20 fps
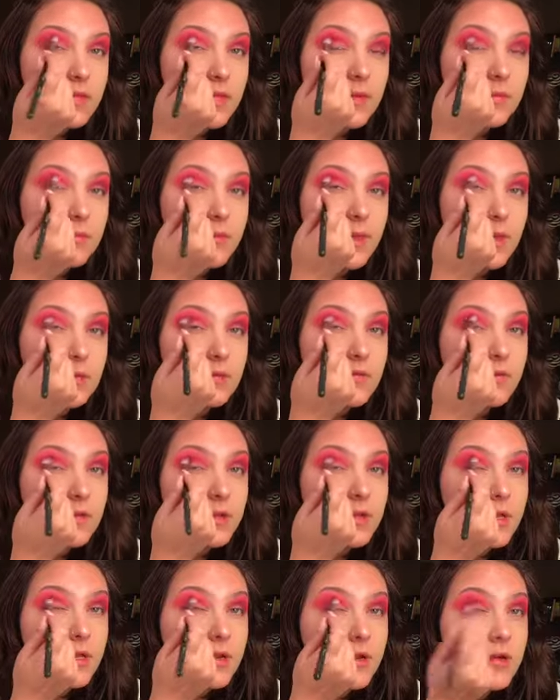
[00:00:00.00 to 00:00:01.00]
Same thing over
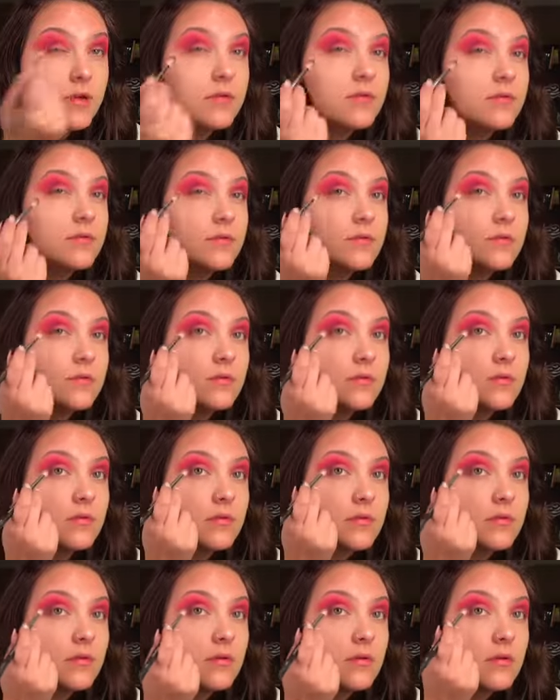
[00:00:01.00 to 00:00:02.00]
here.
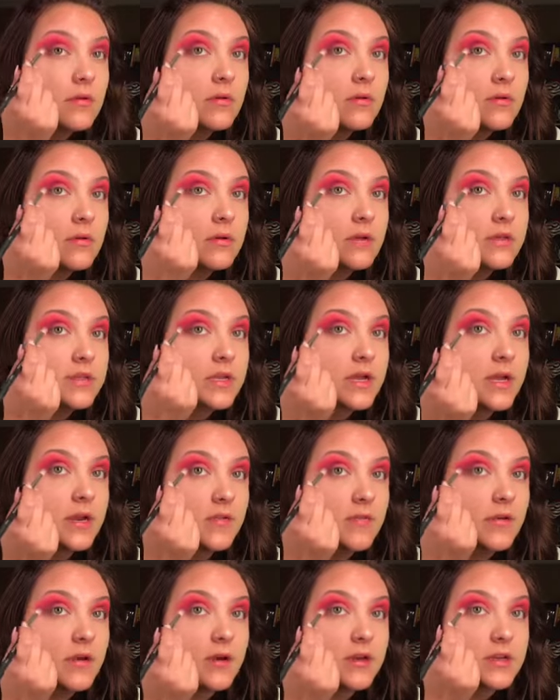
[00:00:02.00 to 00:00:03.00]
It's kind
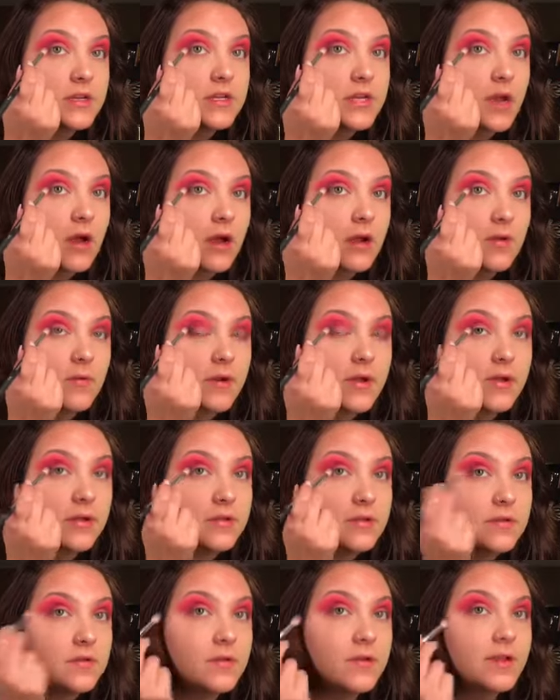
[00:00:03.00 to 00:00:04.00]
of hard to talk while you're
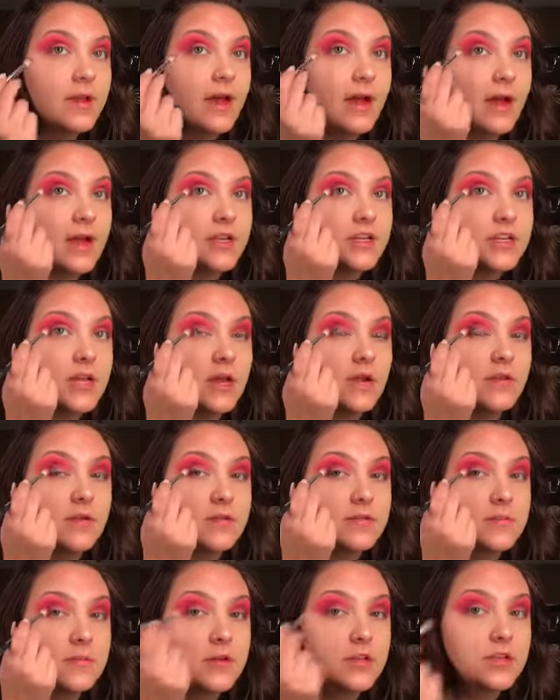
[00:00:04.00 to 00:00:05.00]
doing
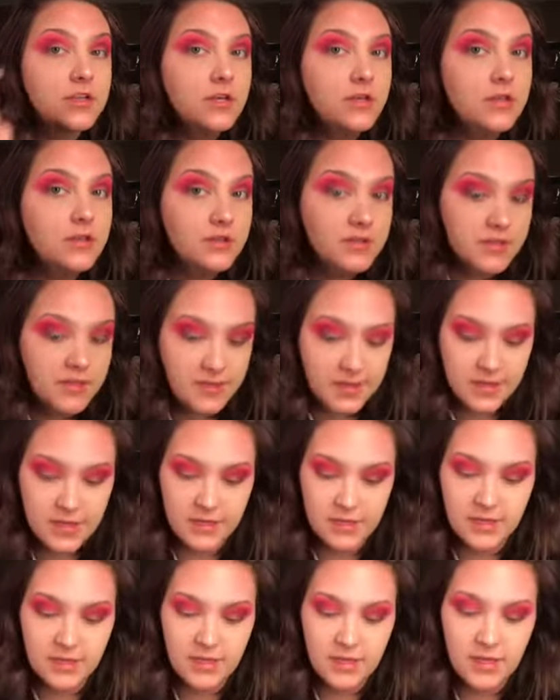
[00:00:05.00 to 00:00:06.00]
eyeshadow, especially looks like
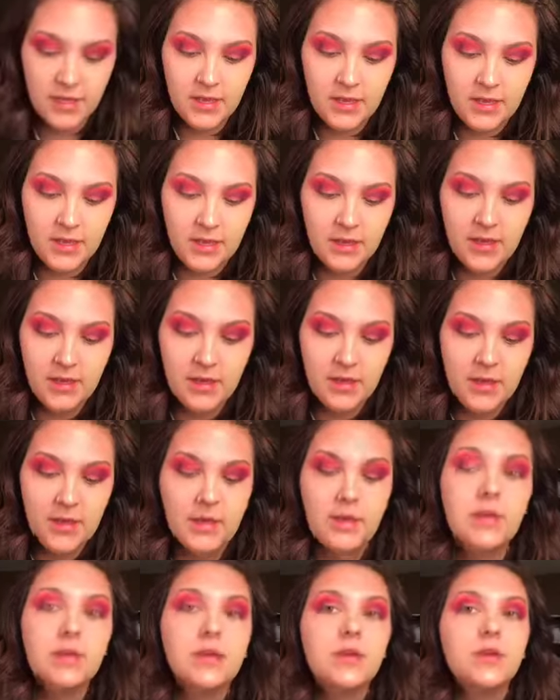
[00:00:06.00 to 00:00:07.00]
this.
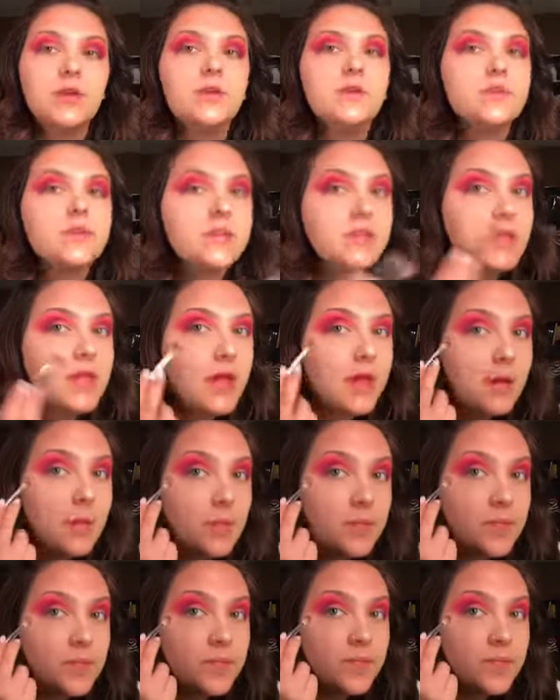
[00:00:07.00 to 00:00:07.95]
I need to get used to that.